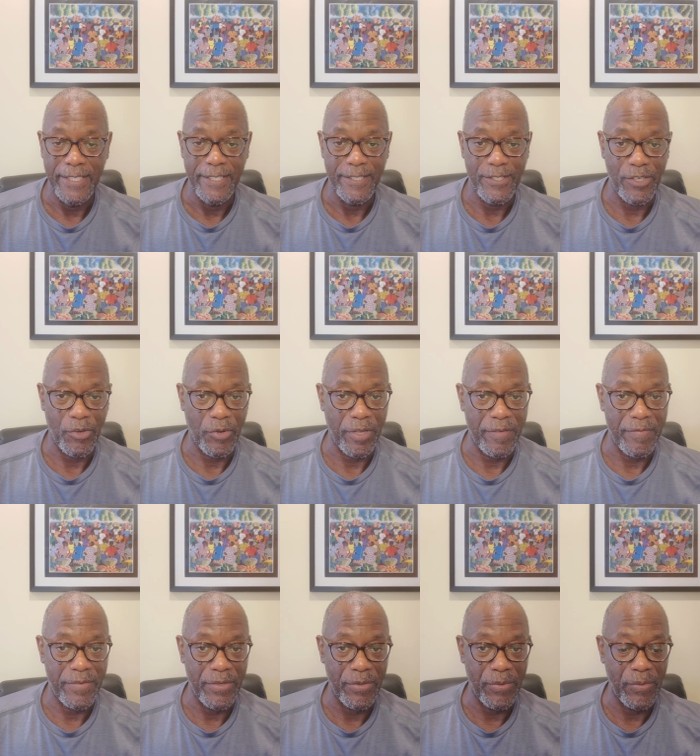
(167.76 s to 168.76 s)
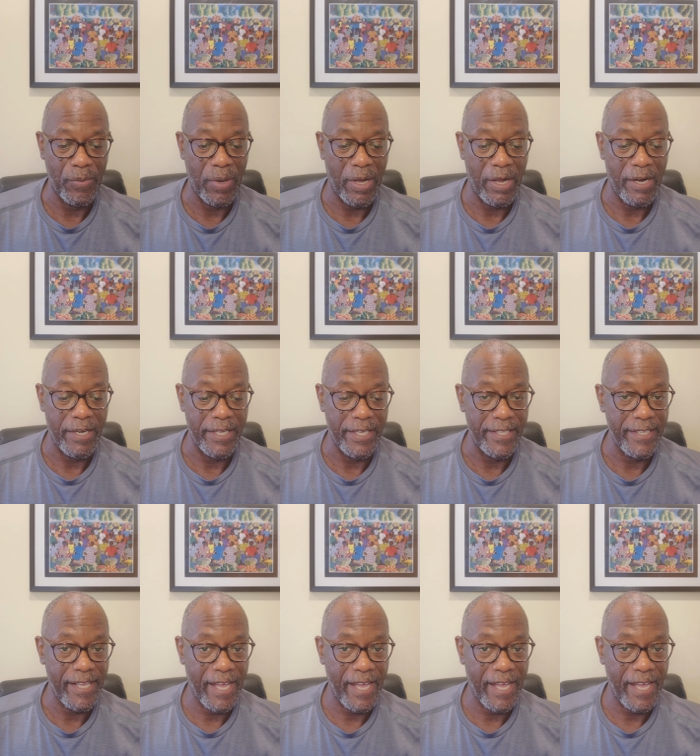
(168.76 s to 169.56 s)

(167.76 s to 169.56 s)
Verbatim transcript: So if you are in